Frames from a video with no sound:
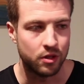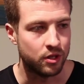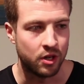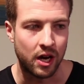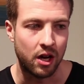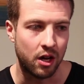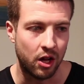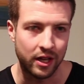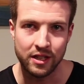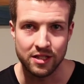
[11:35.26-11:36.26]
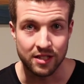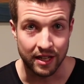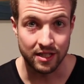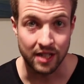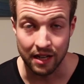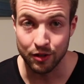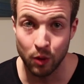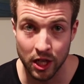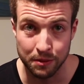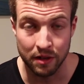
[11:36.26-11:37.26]
you know, all I can say is that if you
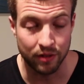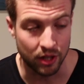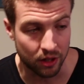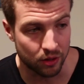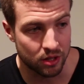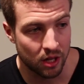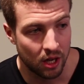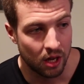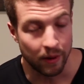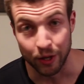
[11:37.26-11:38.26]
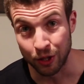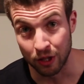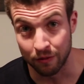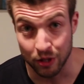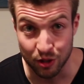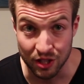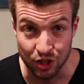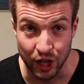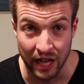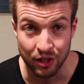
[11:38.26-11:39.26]
watch my videos, my earlier videos on this
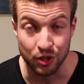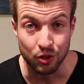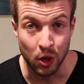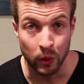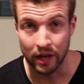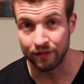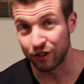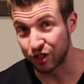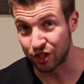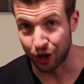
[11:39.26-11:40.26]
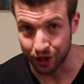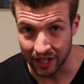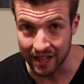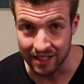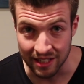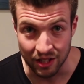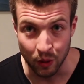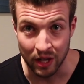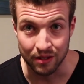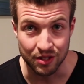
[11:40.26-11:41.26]
channel, you know, when I first started, I didn't know
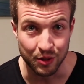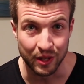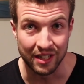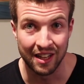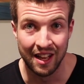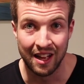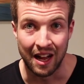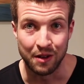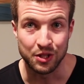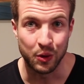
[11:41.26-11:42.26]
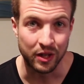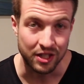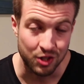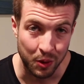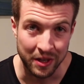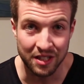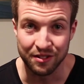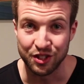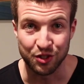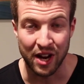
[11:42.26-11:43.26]
what I was doing. I was going in so many
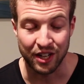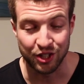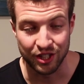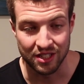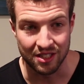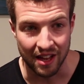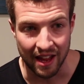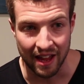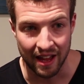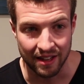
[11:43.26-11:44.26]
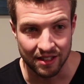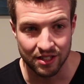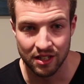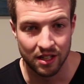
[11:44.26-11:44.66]
different directions. And